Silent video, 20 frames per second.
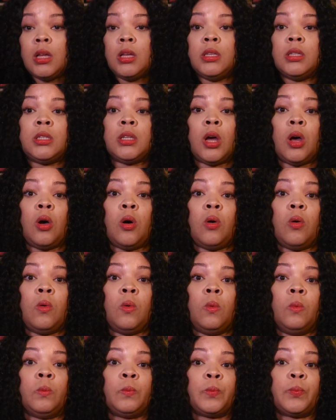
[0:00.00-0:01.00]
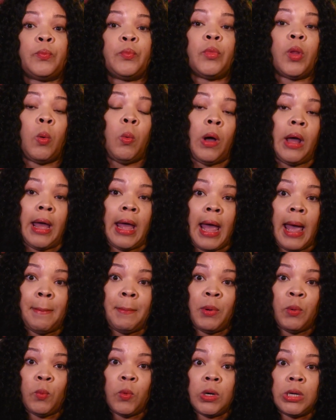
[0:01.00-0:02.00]
So what
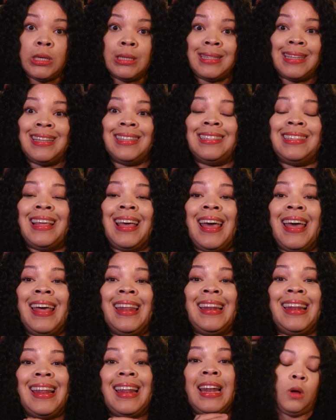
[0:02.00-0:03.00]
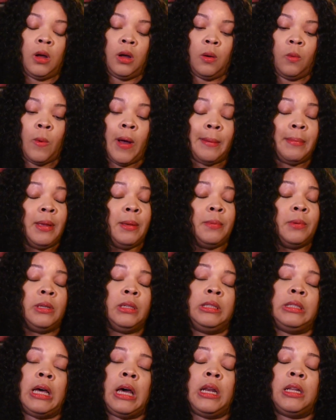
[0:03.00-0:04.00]
happened is that white people
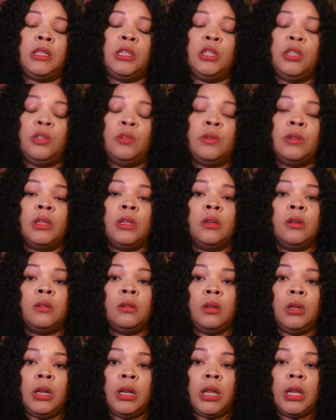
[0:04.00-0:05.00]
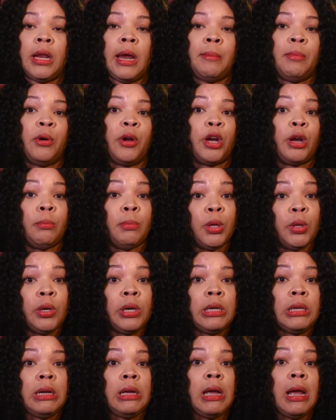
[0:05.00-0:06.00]
decided to do in the neighboring
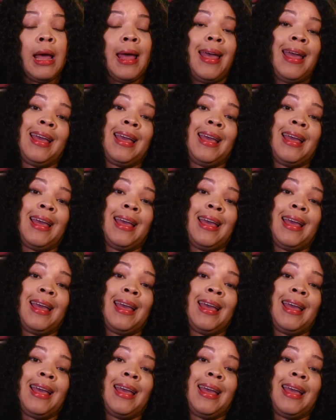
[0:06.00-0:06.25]
community